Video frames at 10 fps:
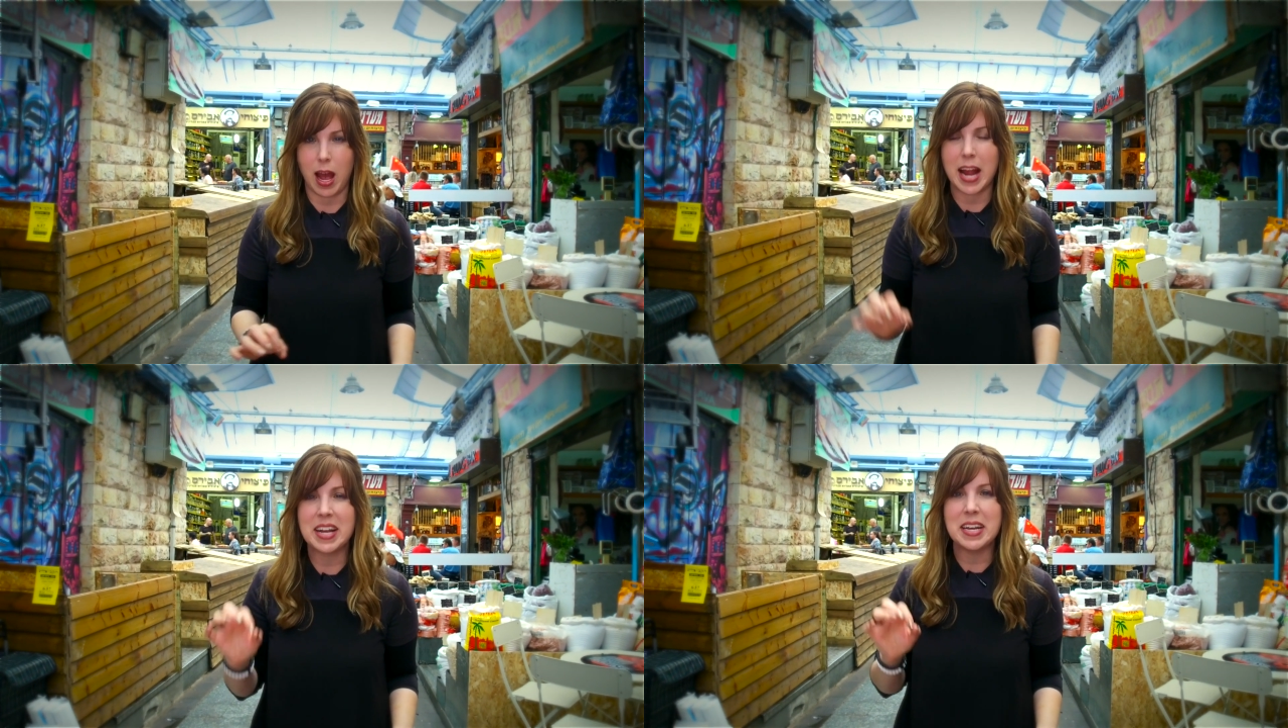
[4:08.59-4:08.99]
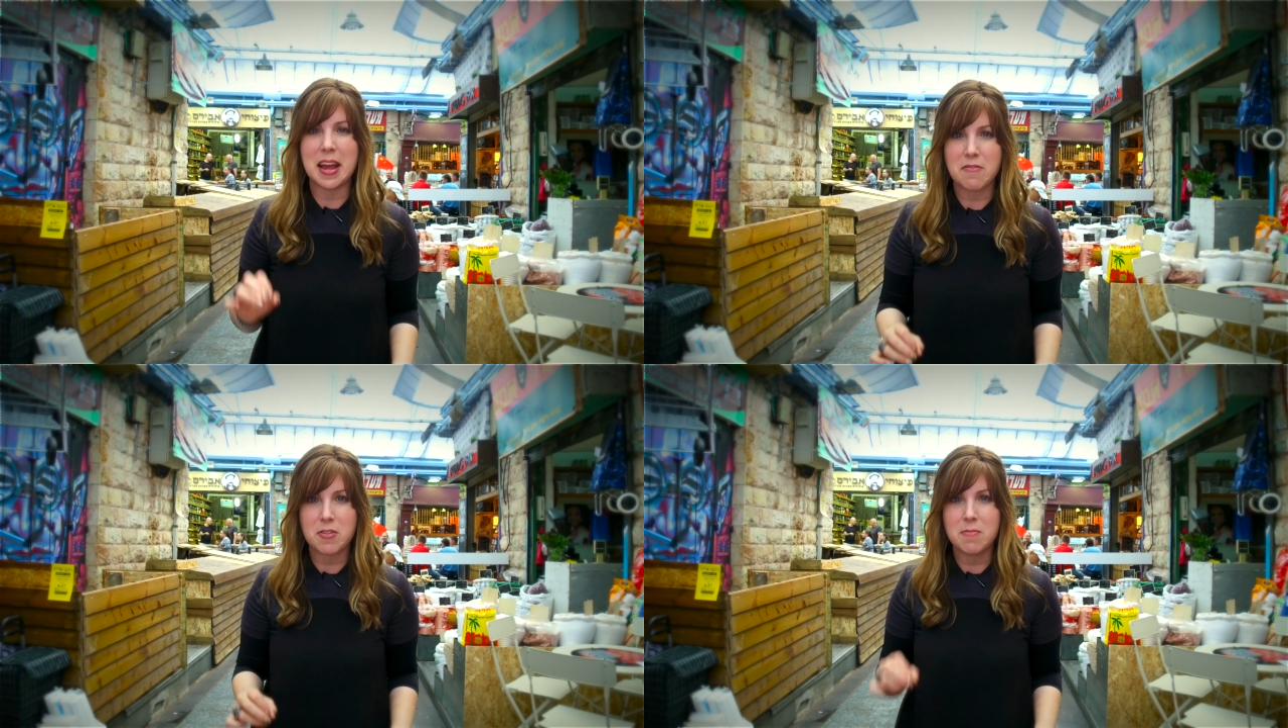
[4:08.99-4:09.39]
I
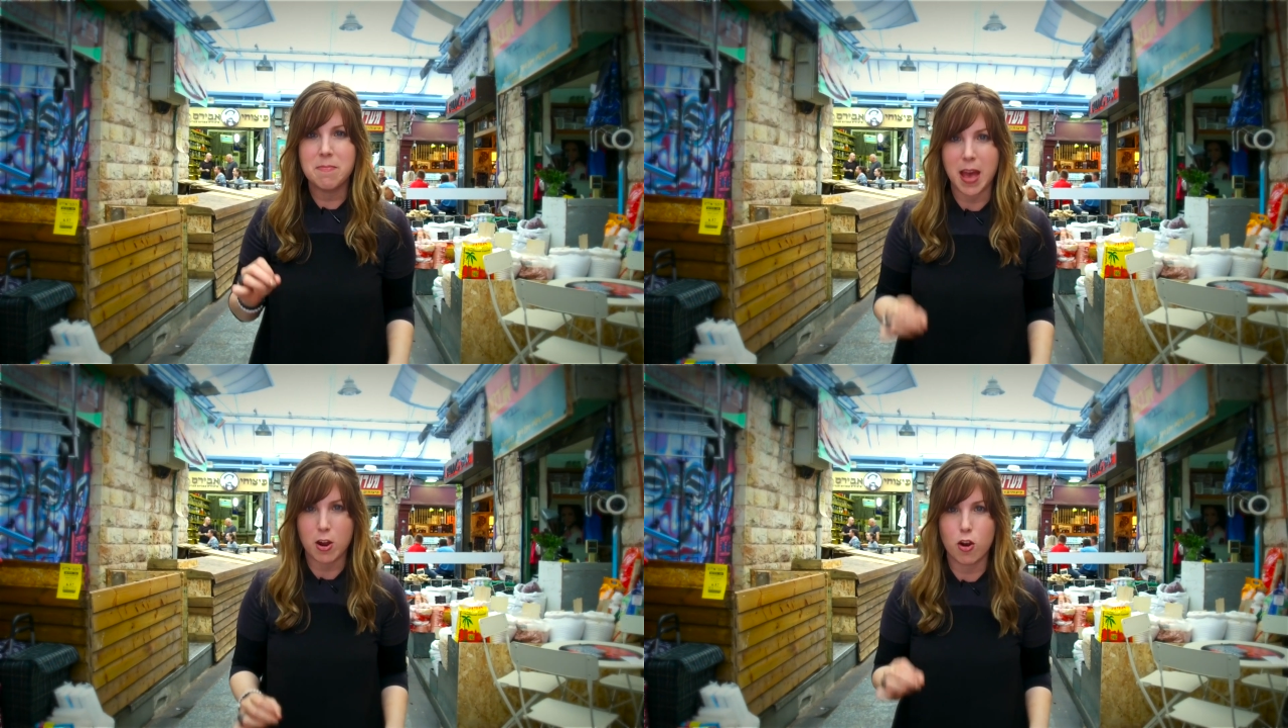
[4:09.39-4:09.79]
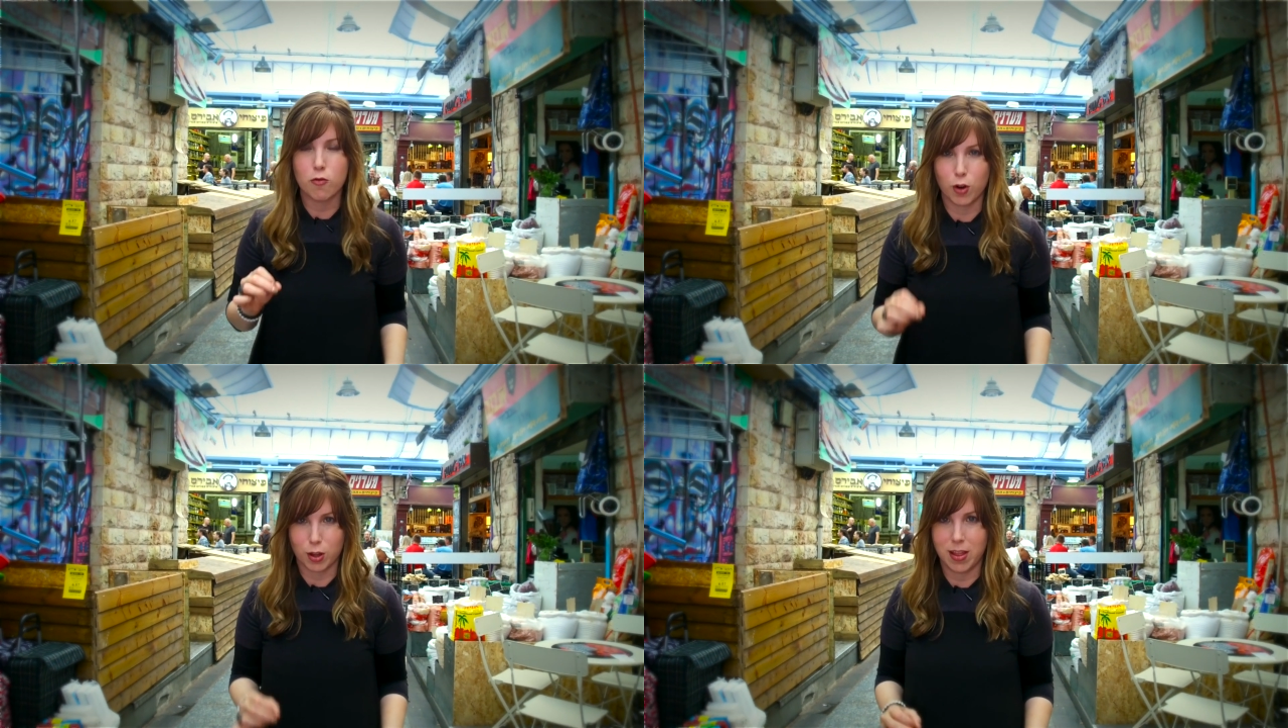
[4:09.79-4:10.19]
never met a
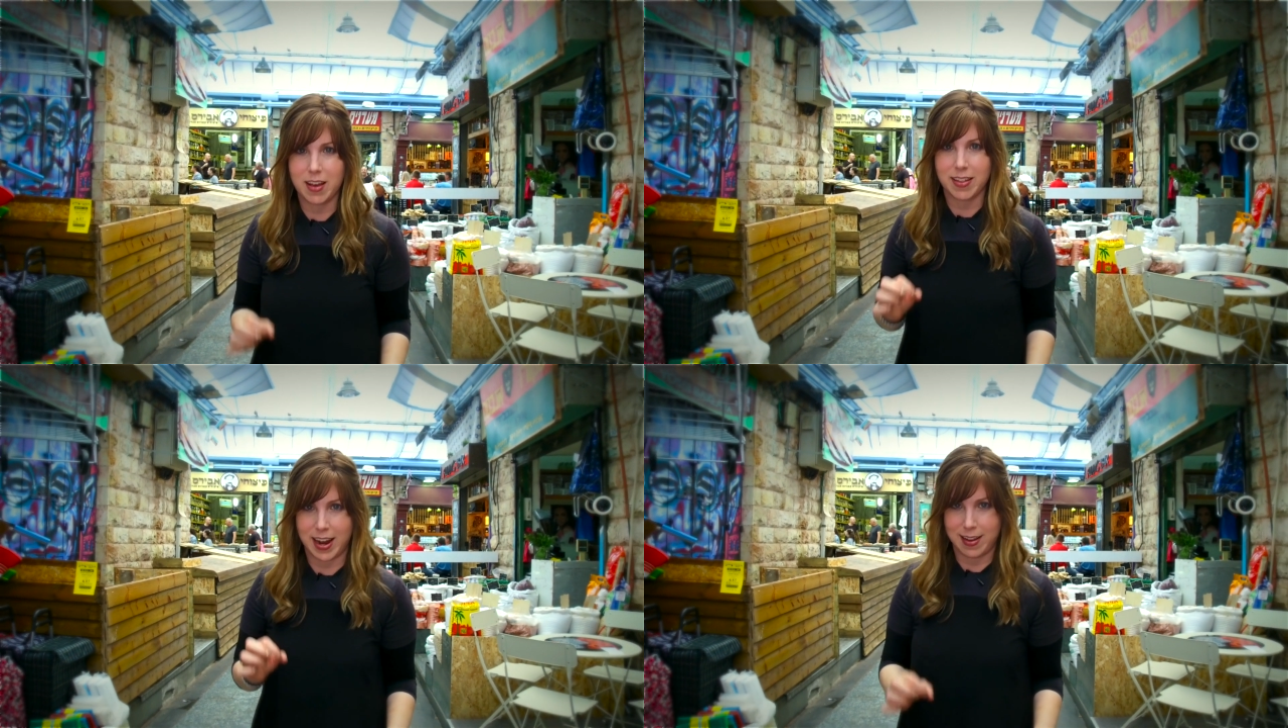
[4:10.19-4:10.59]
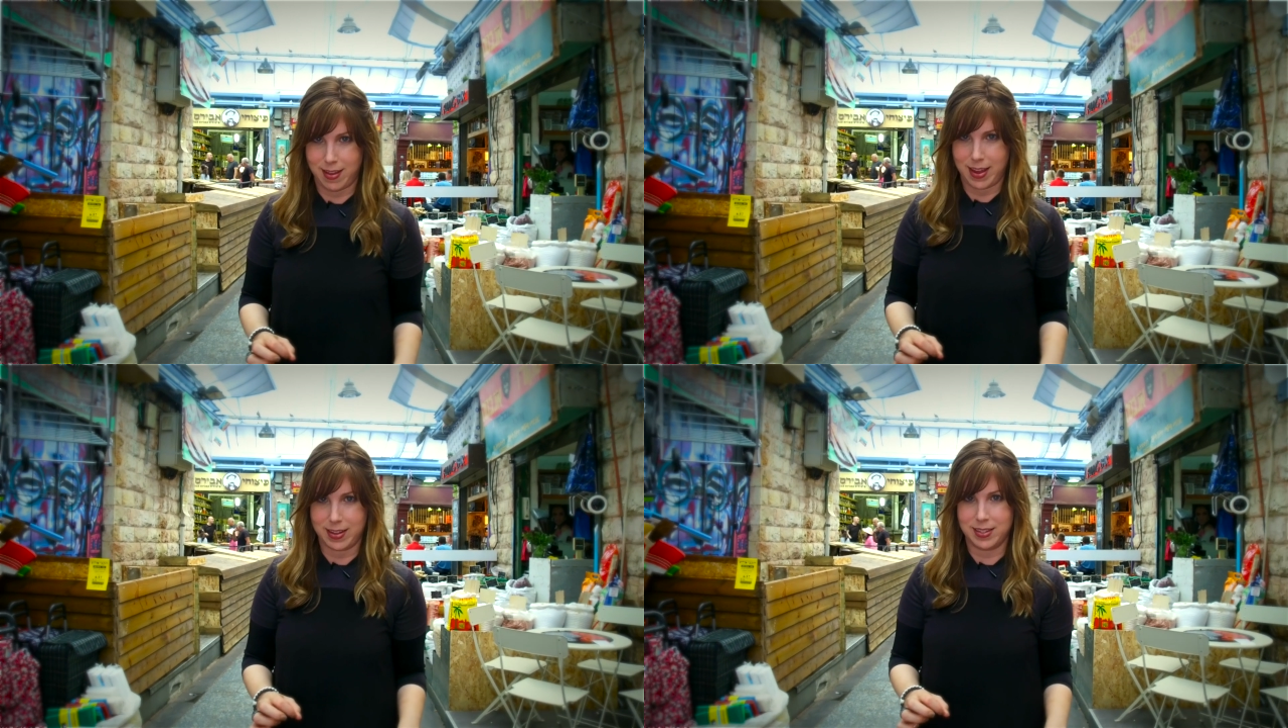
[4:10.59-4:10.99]
Rugelach that I
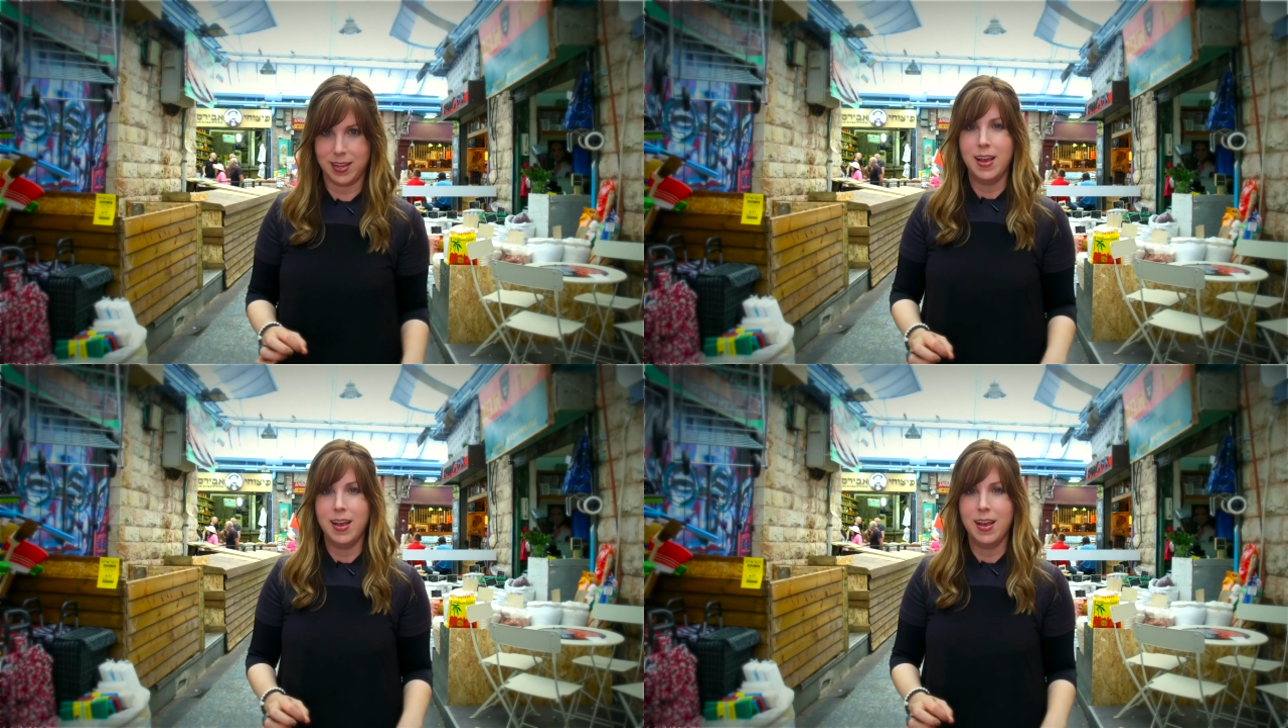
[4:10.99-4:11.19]
liked.